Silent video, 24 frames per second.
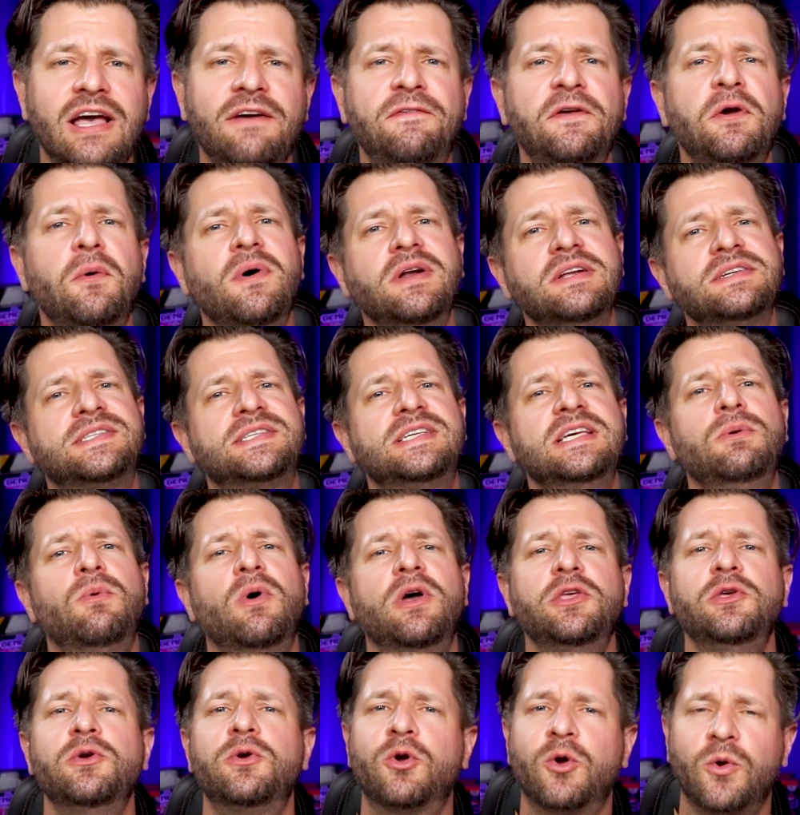If you wanna see
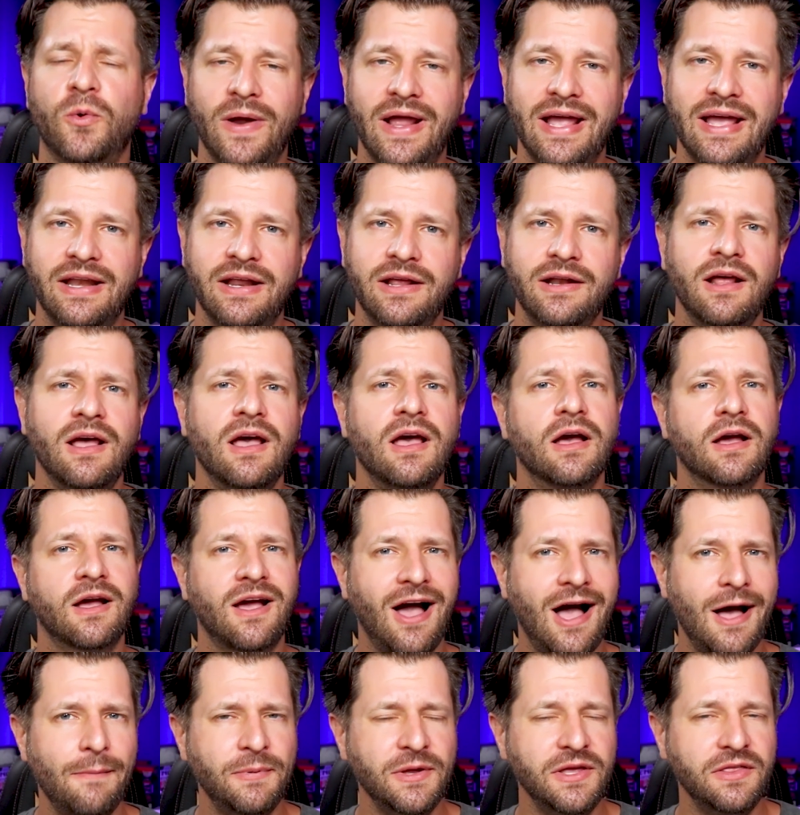what you created,
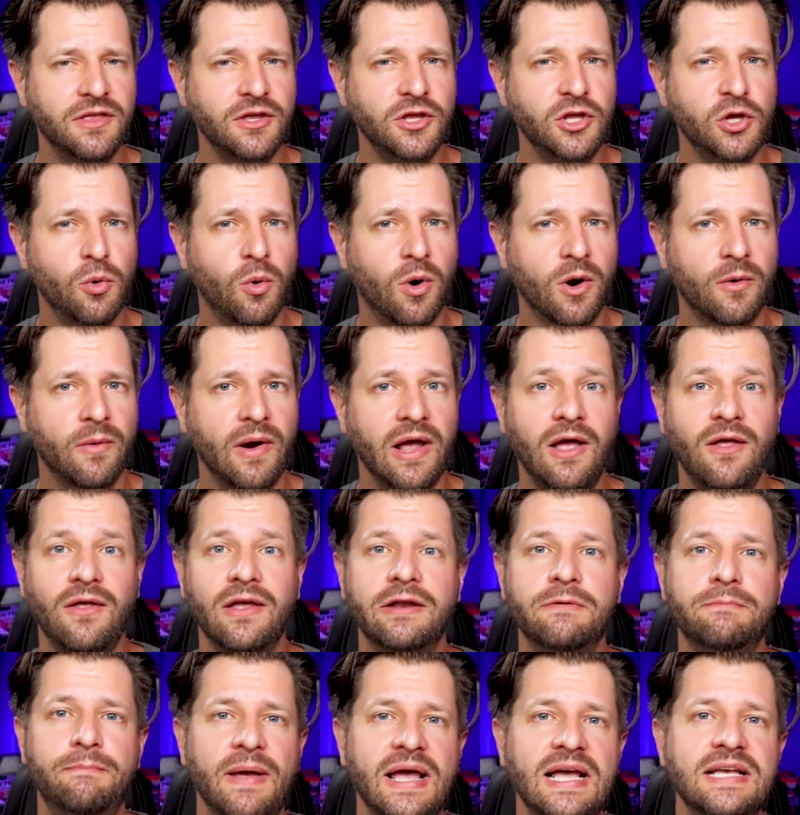copy the URL
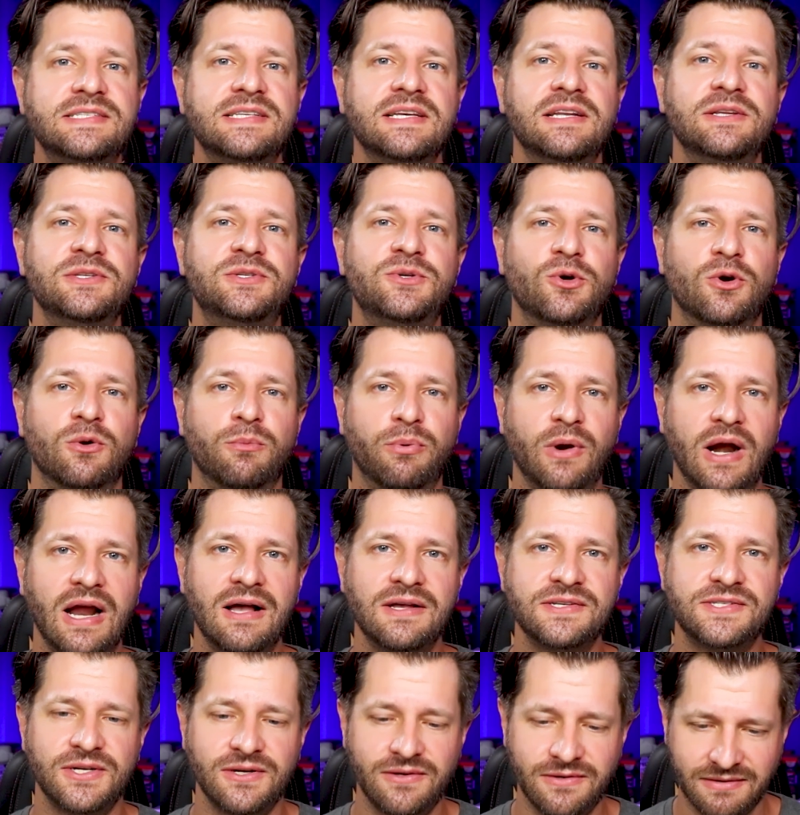and paste it into a
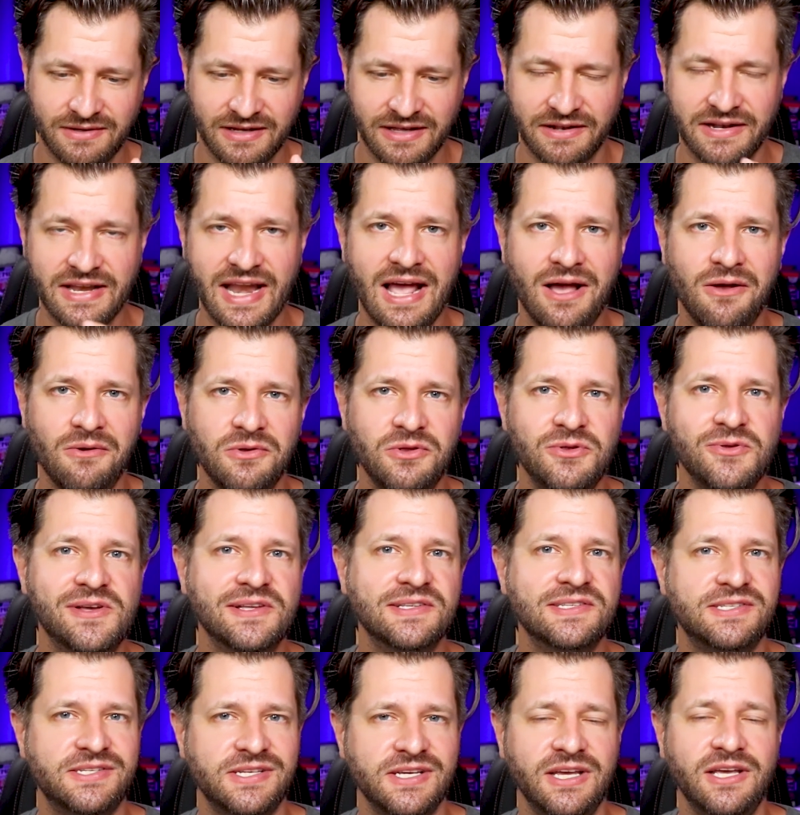browser, and now you
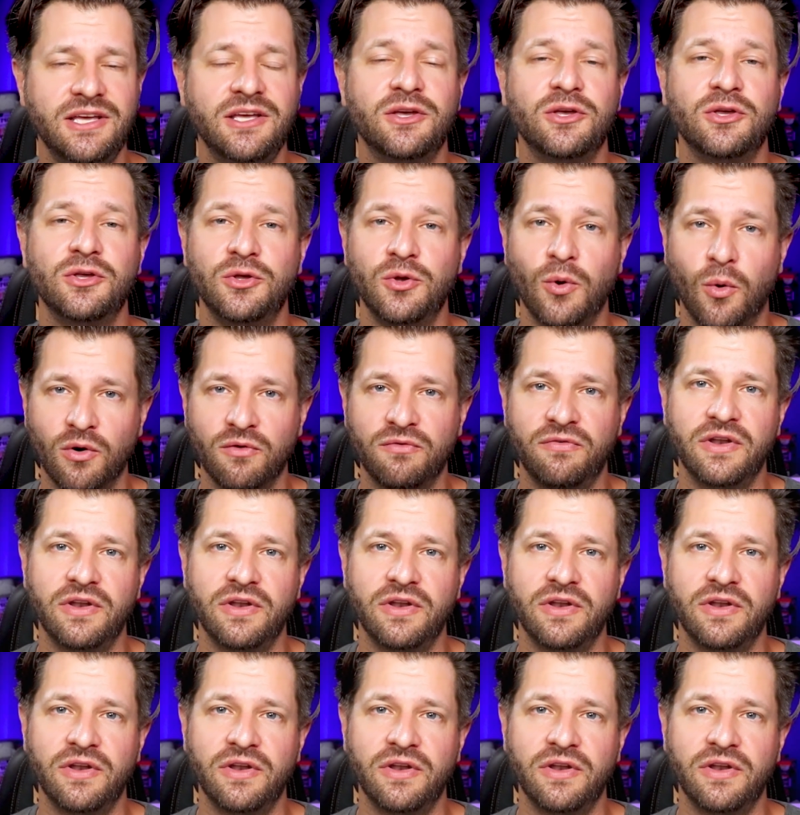can see your